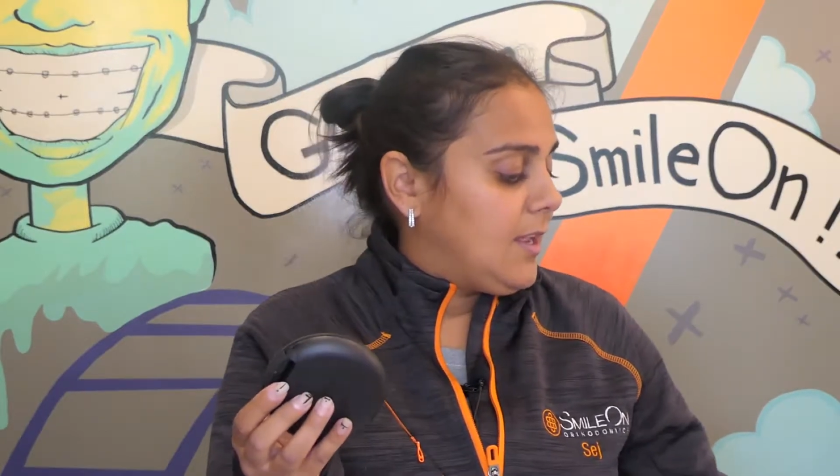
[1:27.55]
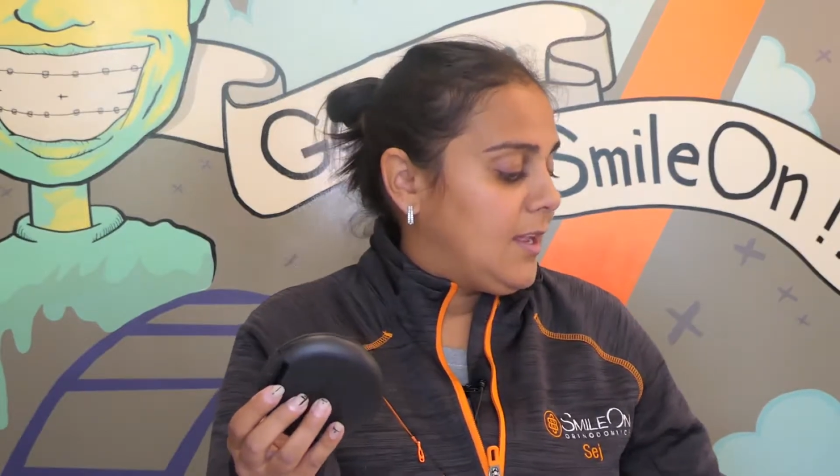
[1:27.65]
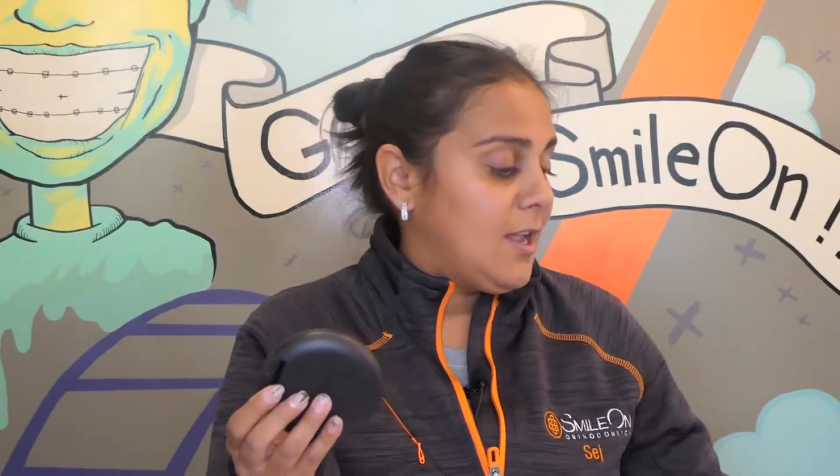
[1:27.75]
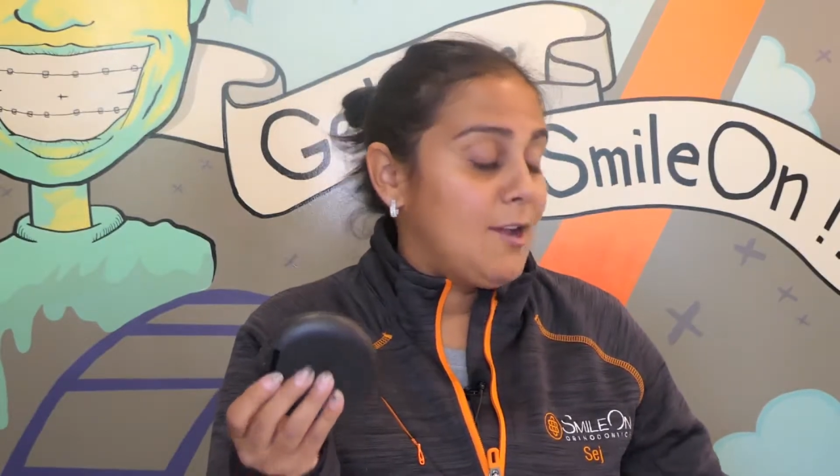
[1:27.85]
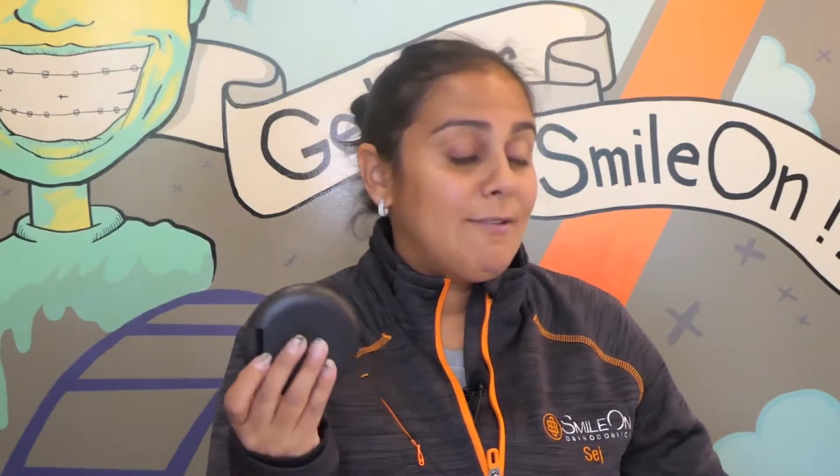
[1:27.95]

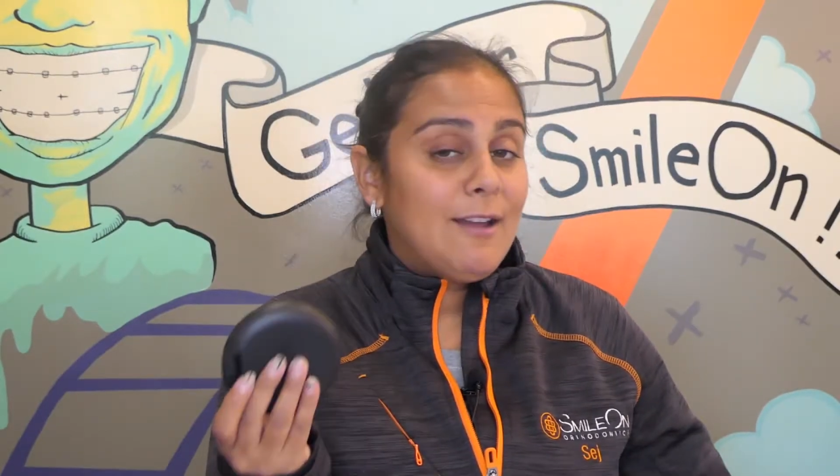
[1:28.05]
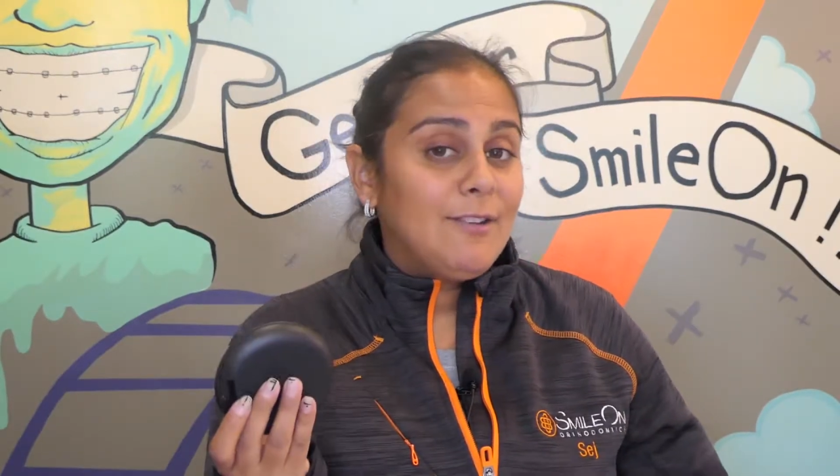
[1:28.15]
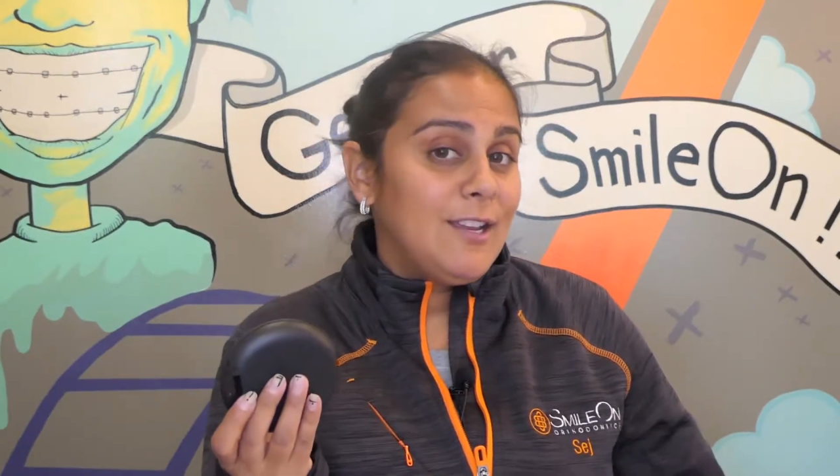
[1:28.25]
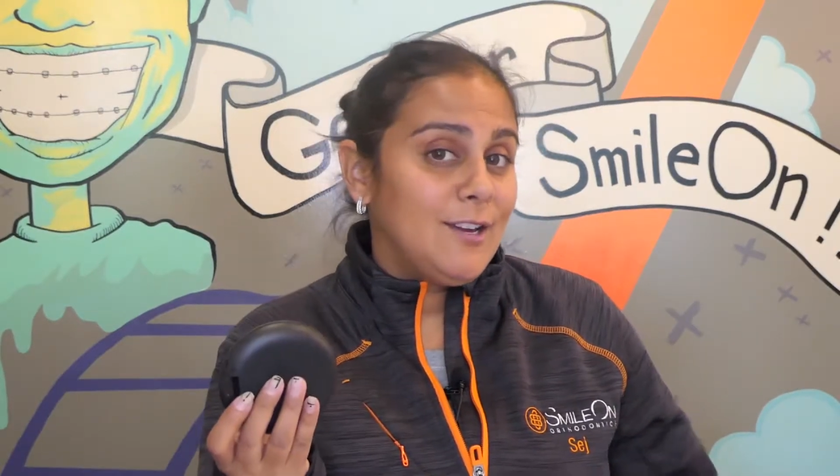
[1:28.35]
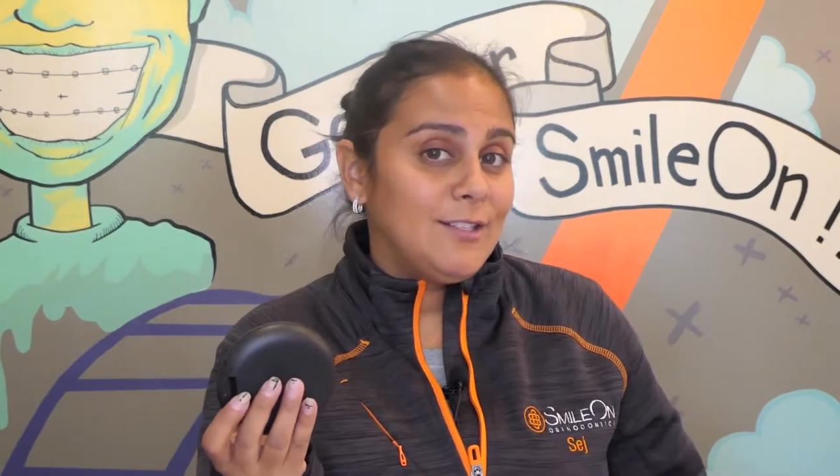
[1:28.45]

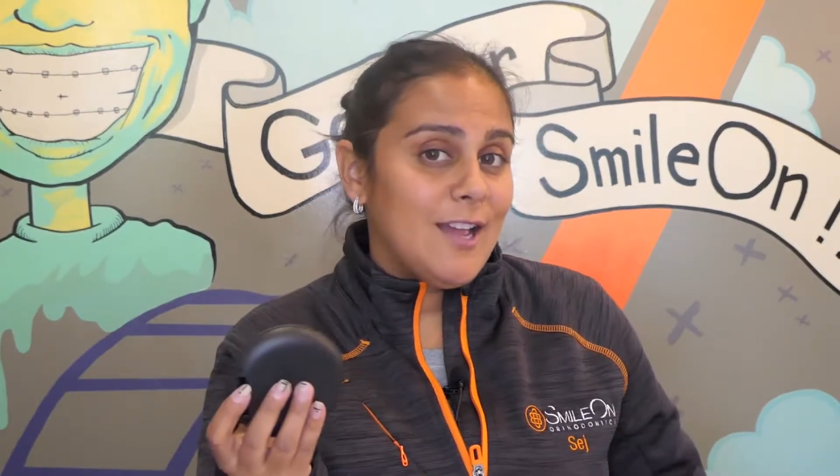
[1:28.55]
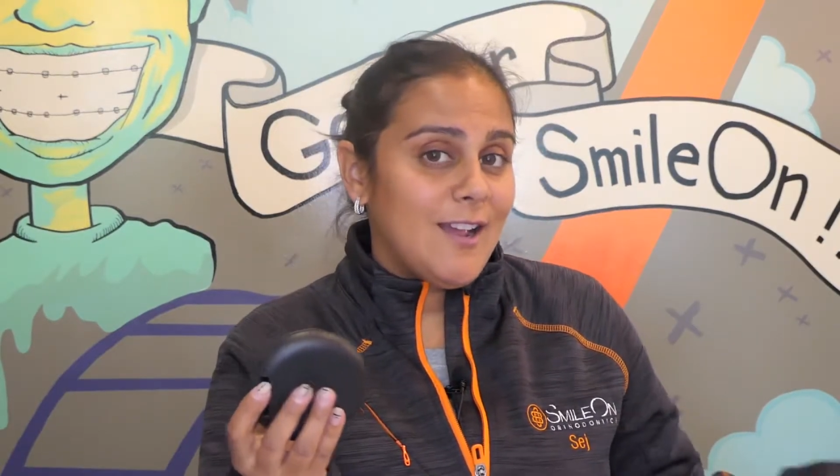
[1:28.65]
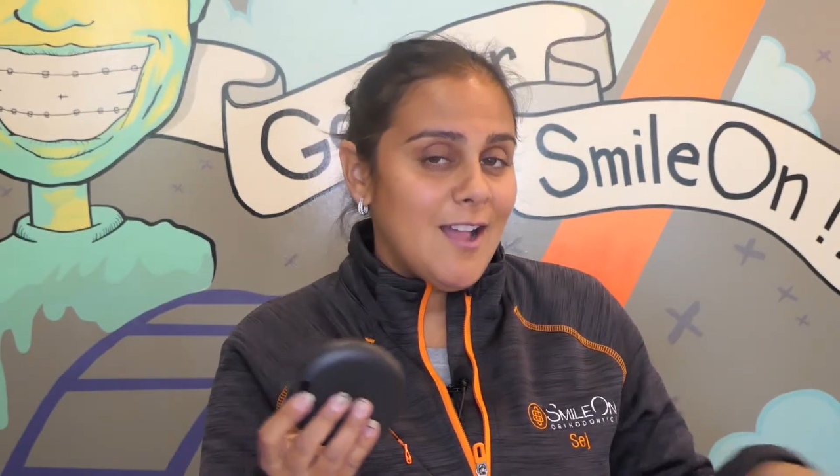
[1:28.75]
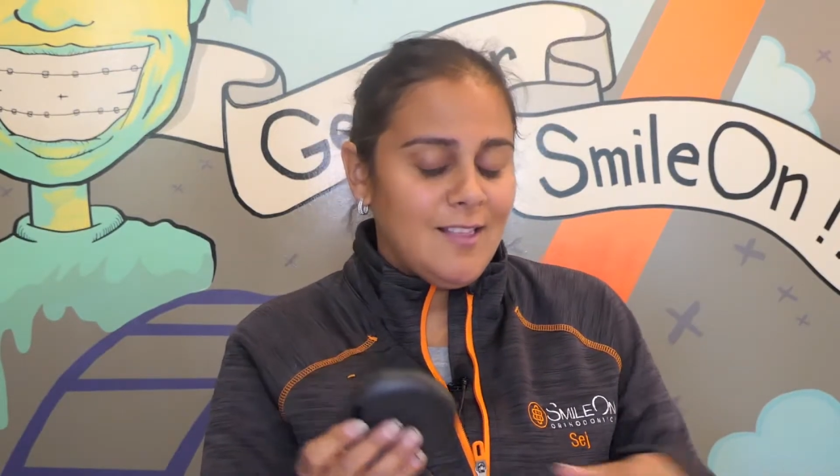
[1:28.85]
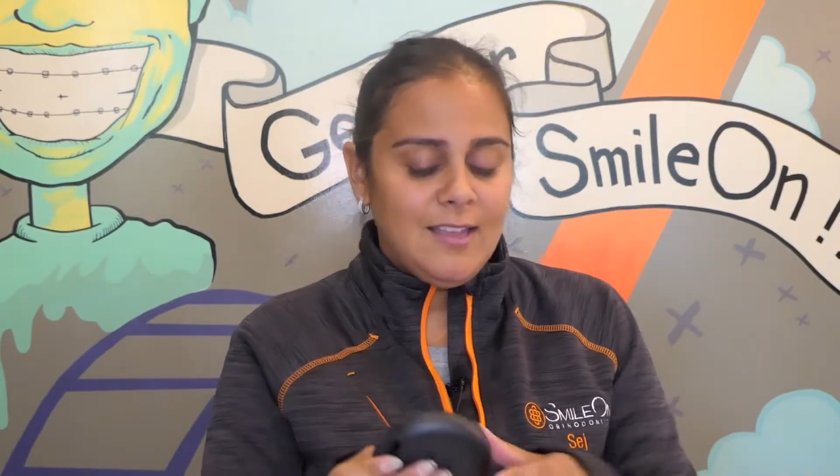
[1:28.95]
Around here,
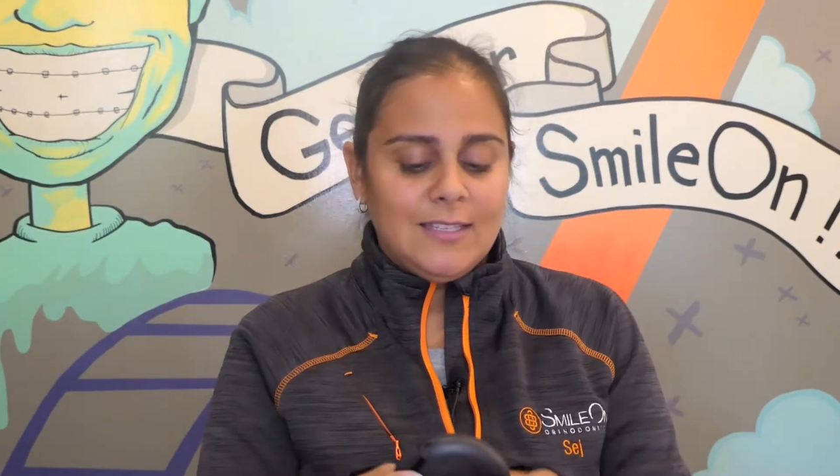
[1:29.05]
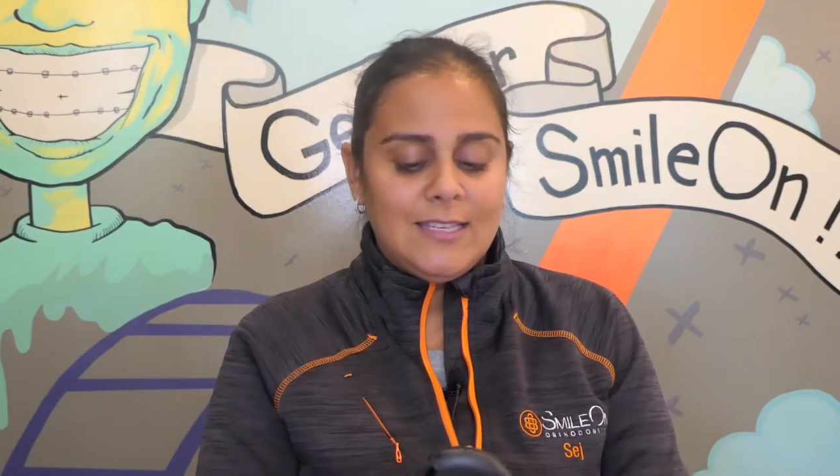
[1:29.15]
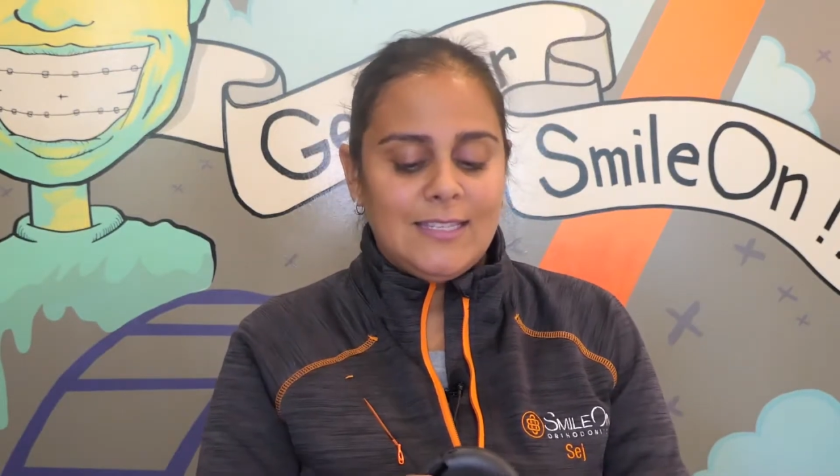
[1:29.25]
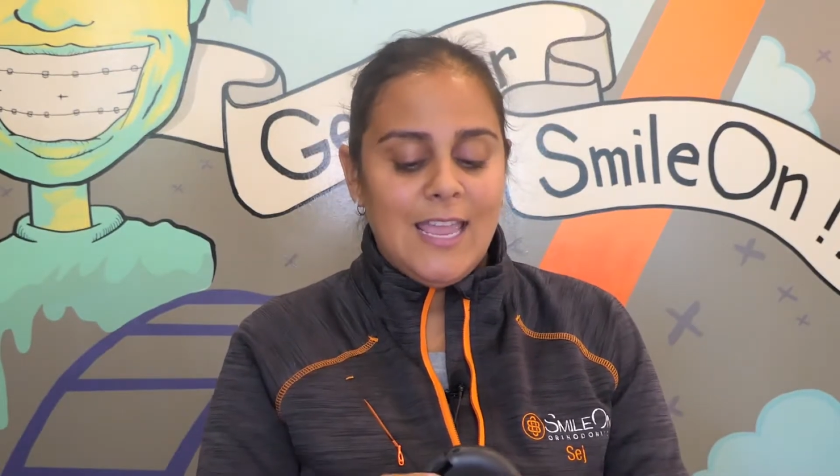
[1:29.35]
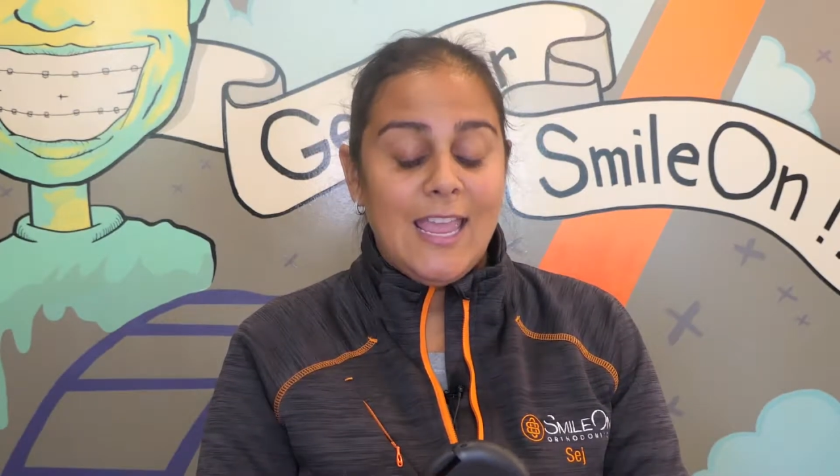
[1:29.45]
Doc Ock
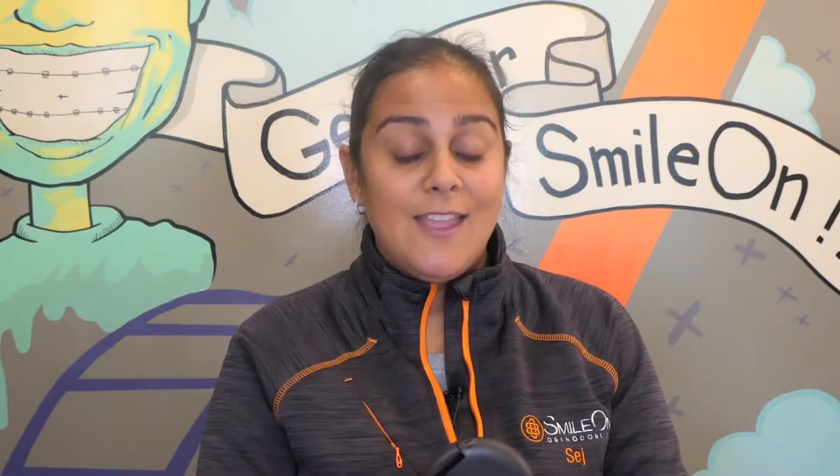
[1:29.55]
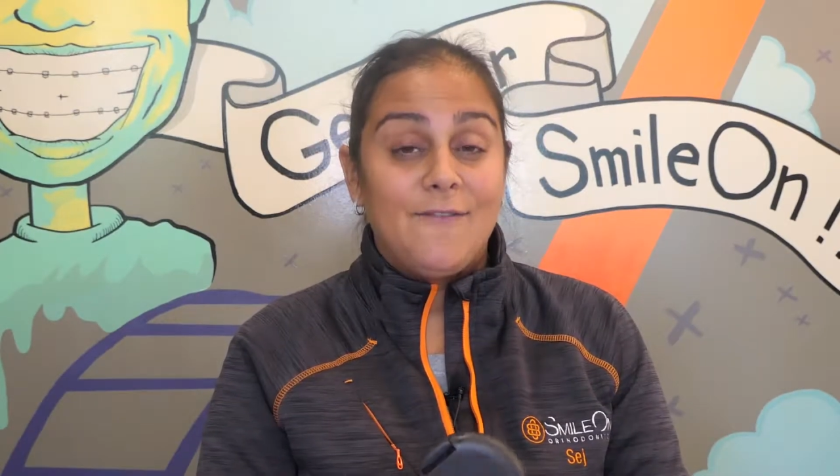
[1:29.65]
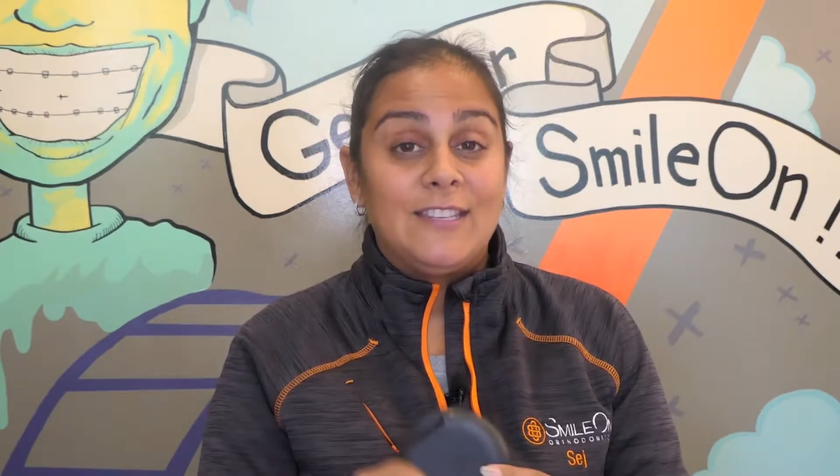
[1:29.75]
likes to say,